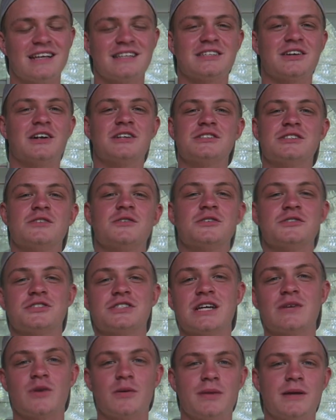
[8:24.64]
don't
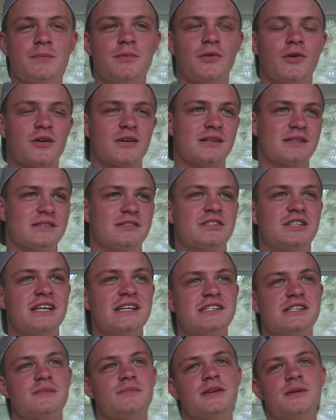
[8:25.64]
understand why people aren't
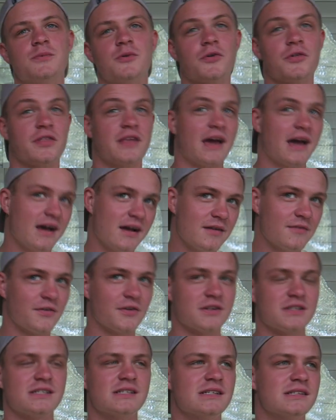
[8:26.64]
teaching people that
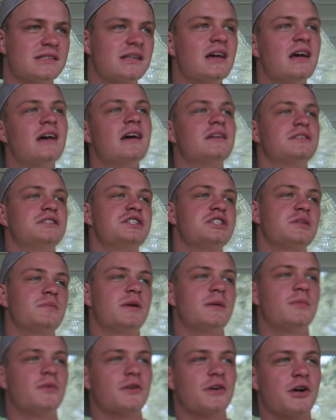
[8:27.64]
versus teaching
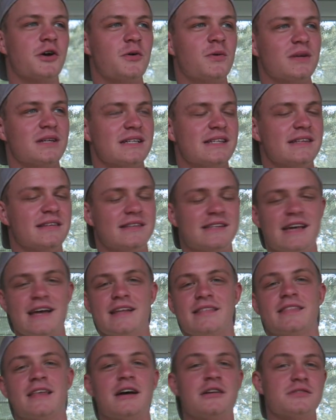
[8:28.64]
people to go in
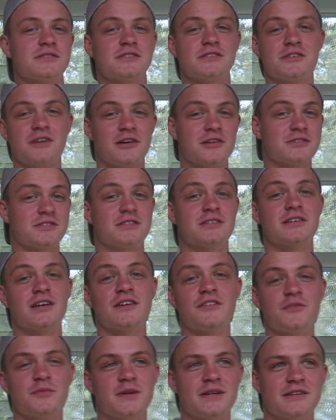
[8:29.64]
debt thousands of dollars to the
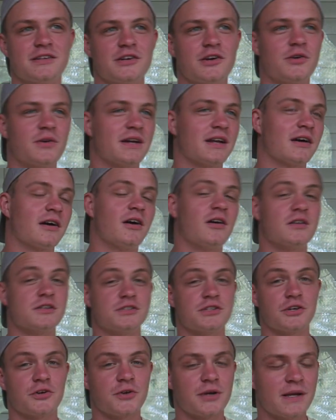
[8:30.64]
government to go and get a
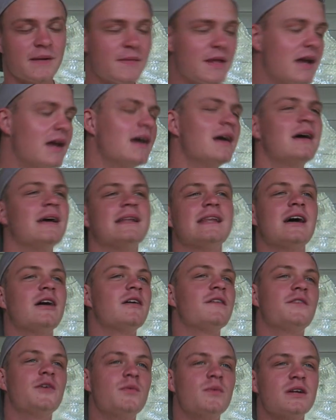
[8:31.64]
college degree.
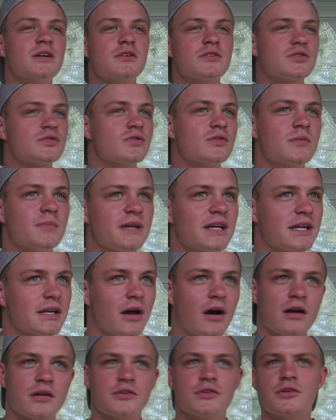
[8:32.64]
Now, if you want to go to school to be a
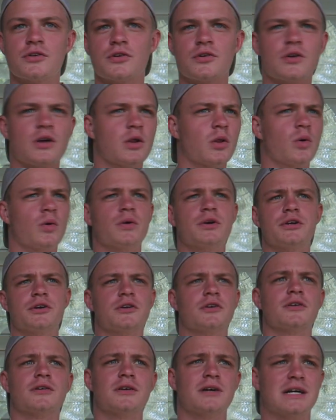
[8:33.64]
doctor, a
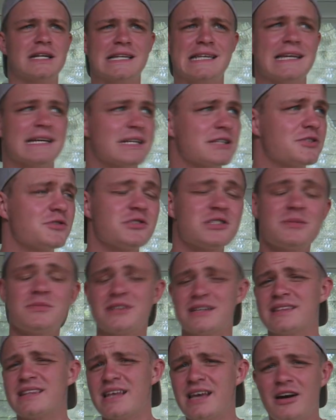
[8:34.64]
lawyer, a dentist, or something
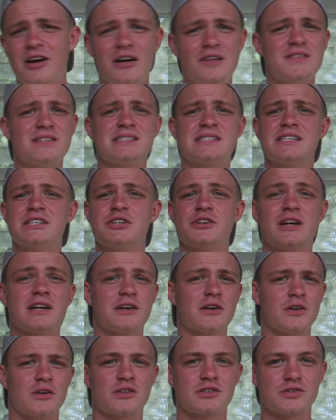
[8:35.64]
like that, obviously you got
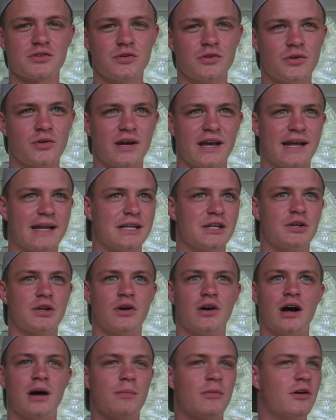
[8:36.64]
to go to school, and you
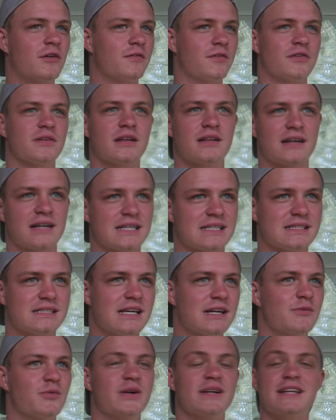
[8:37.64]
know, I'm all for that. Like I
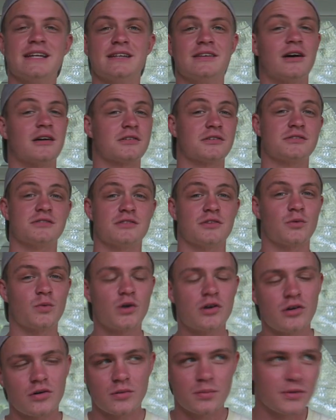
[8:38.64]
said, we need doctors in the
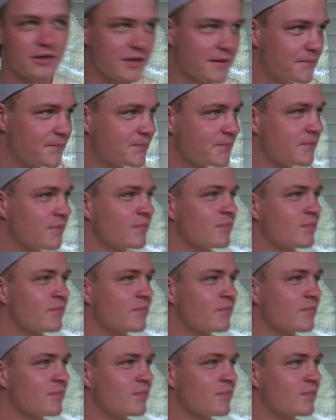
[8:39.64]
world, but